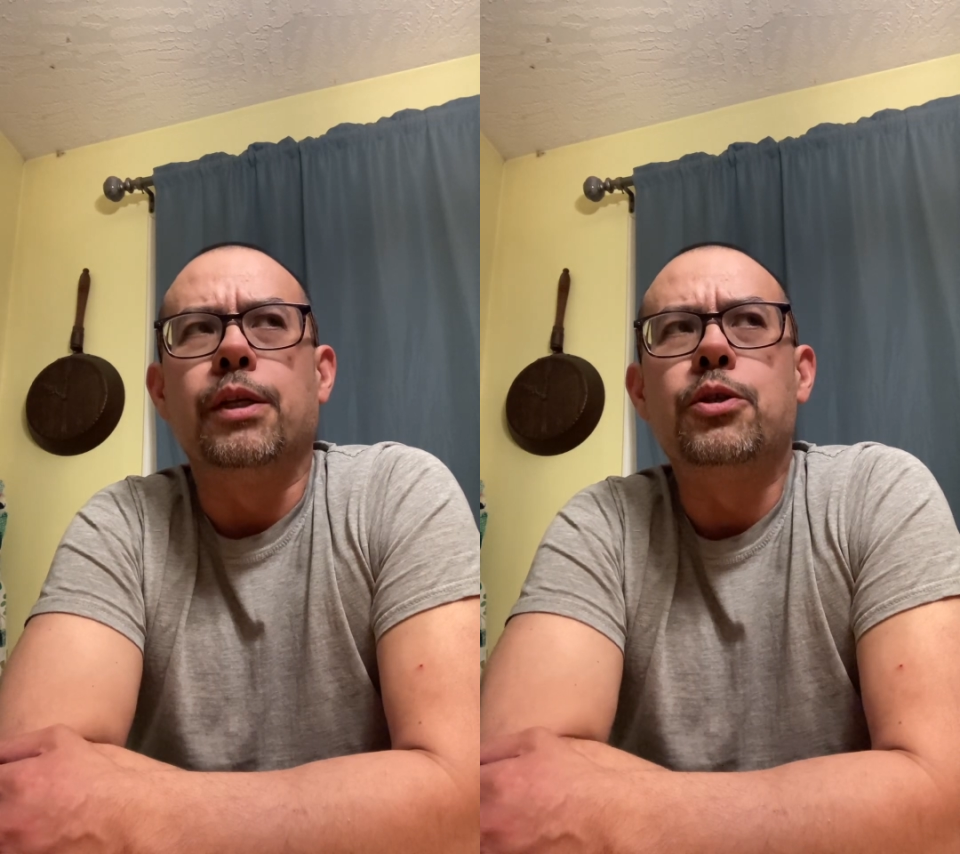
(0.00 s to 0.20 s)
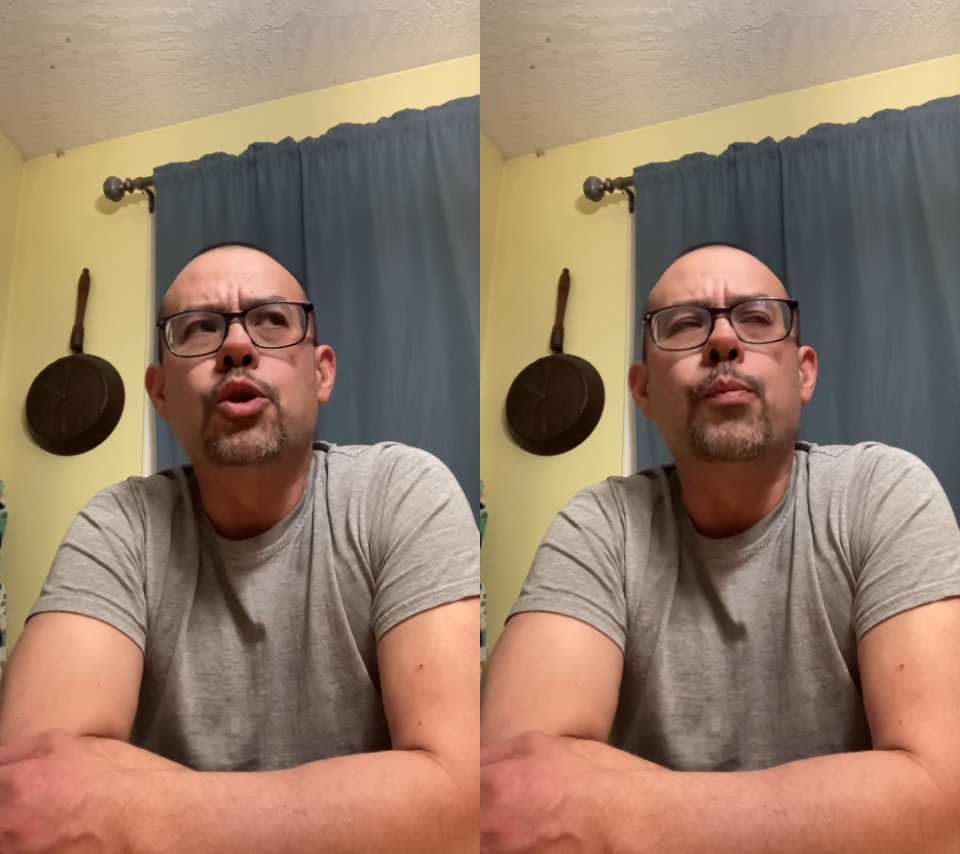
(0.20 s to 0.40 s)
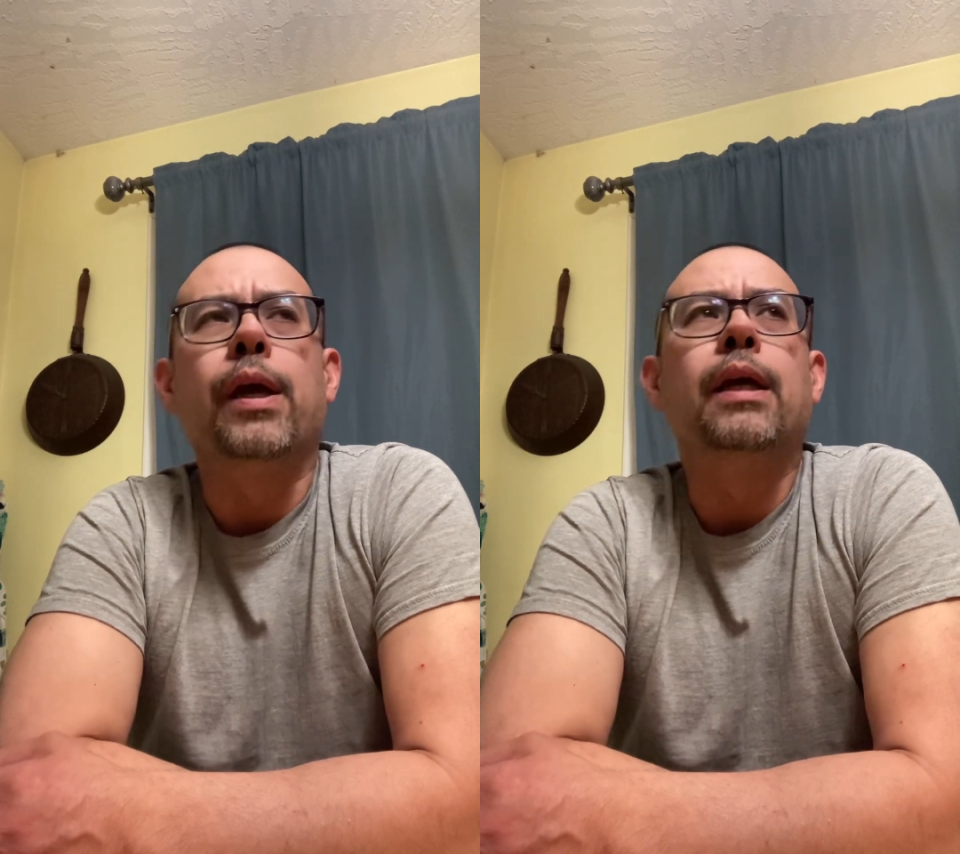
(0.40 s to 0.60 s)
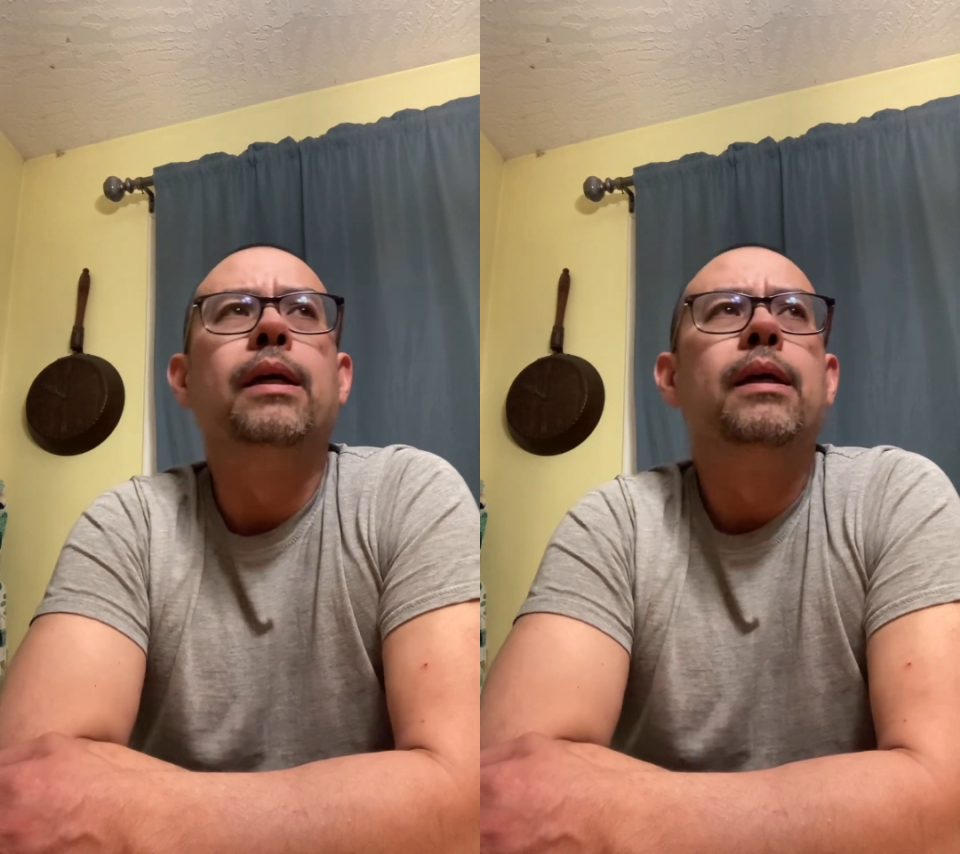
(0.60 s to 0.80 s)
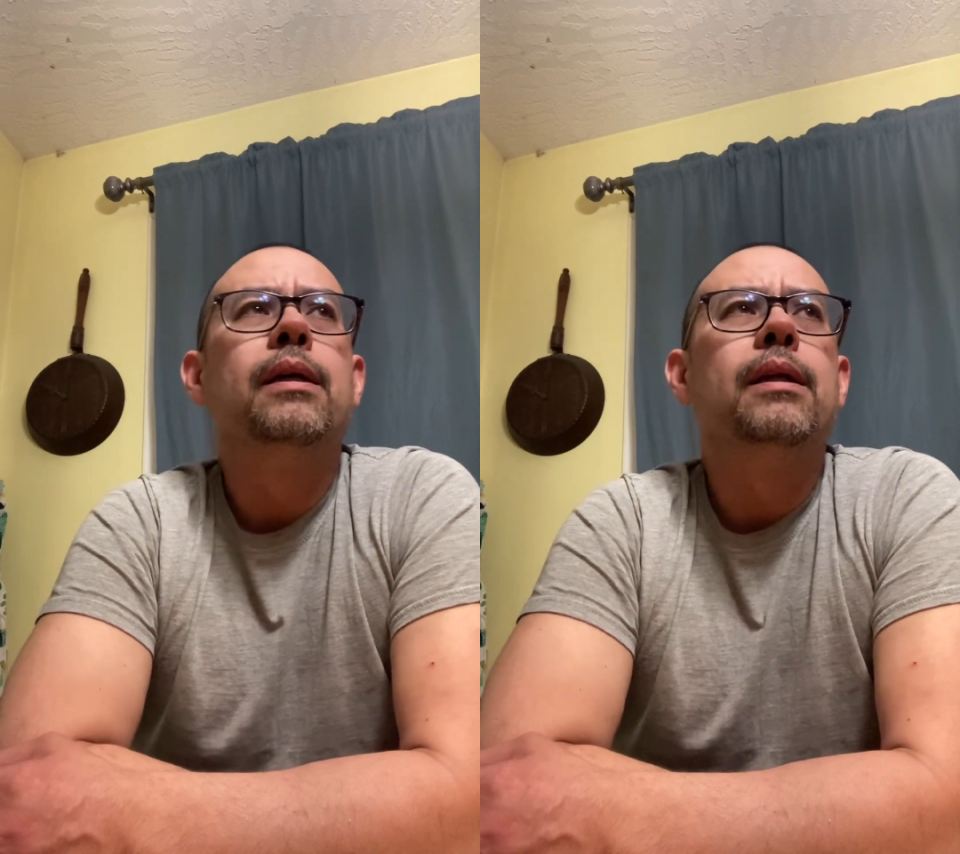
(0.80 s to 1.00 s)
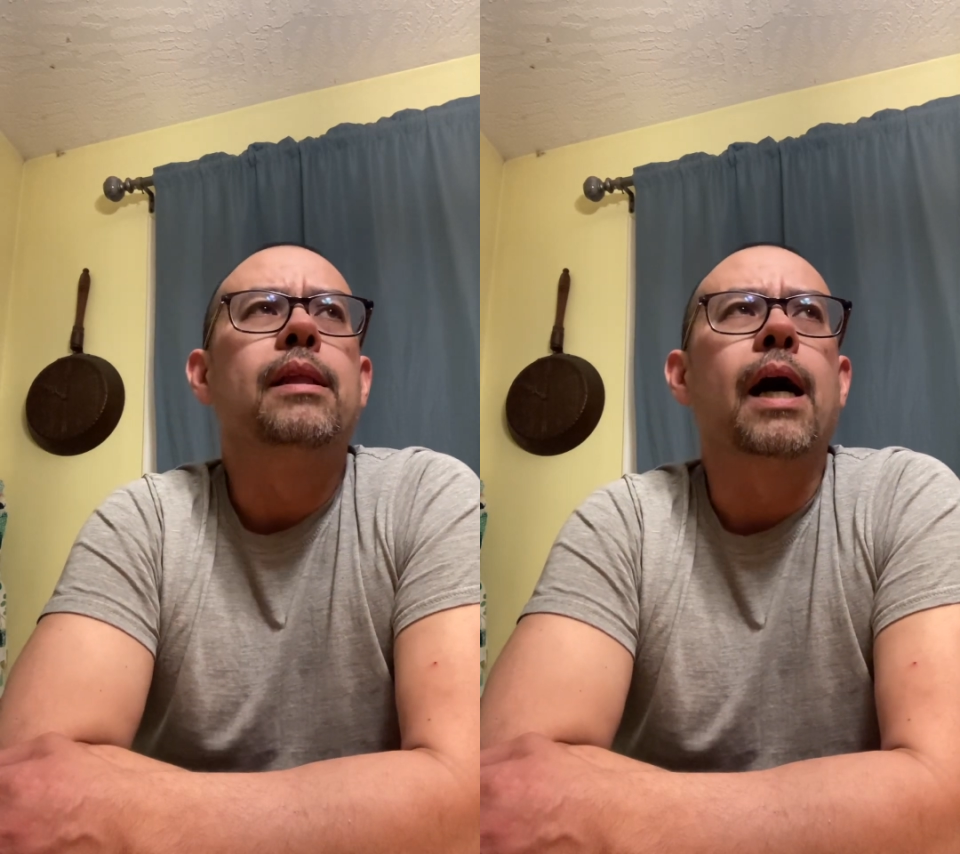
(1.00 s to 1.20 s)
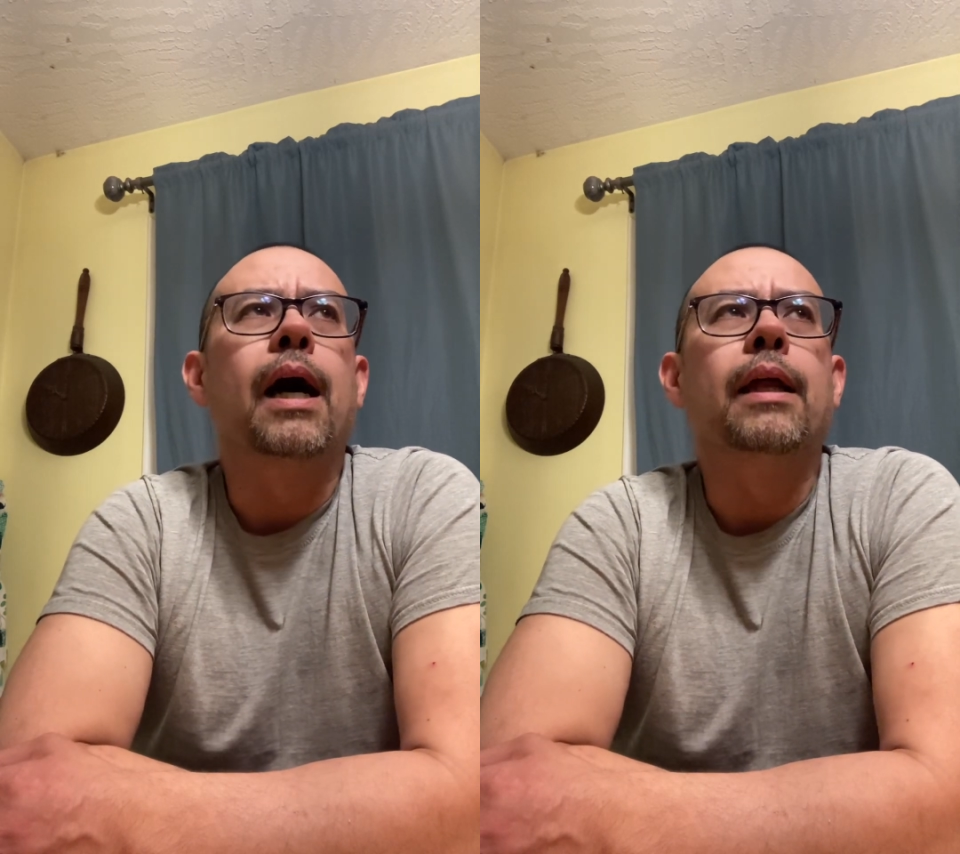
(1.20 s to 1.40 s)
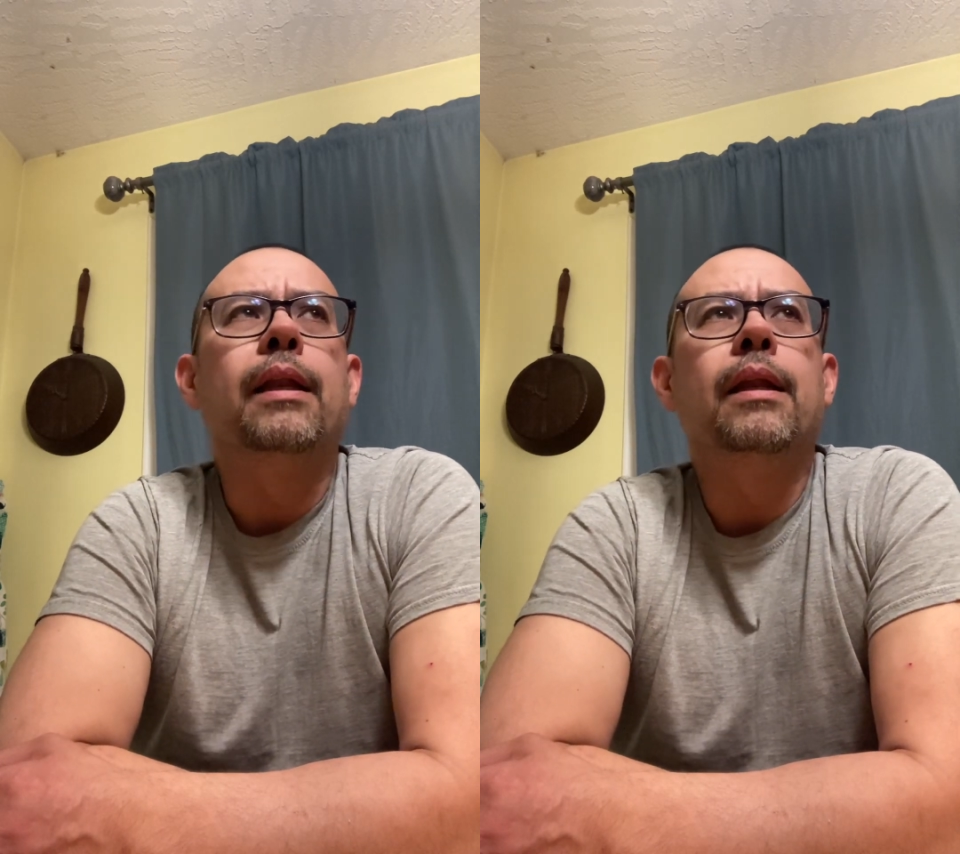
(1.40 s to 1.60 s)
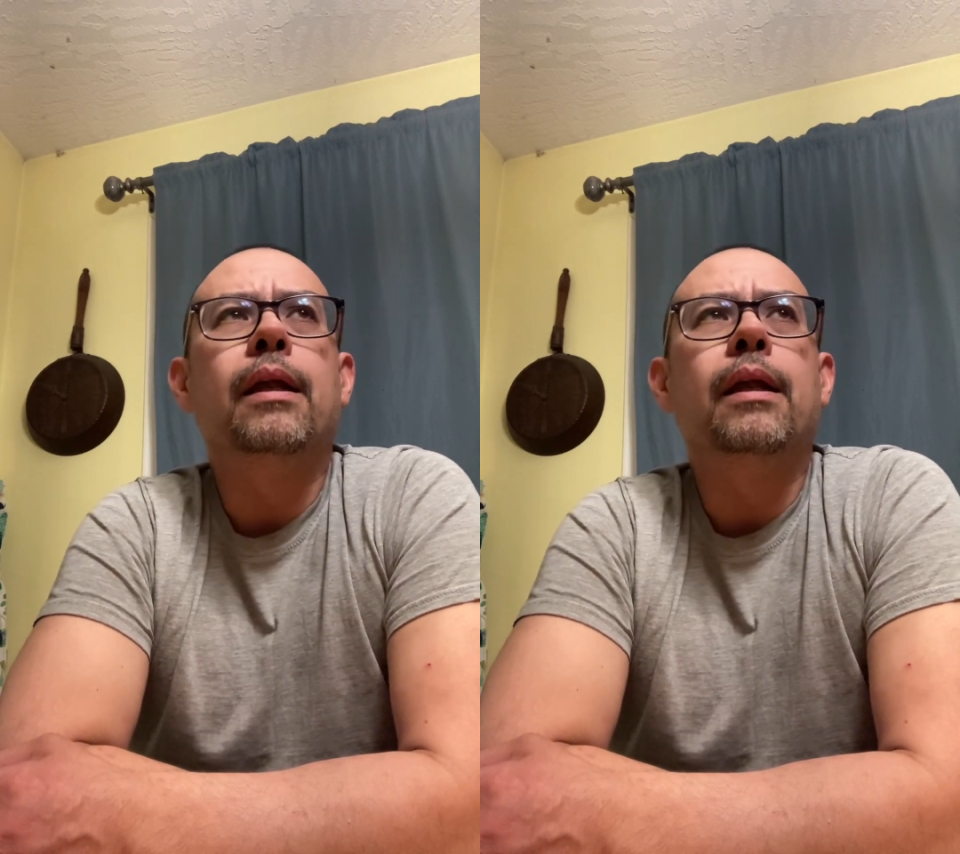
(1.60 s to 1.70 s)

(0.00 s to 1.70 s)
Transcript: assuming that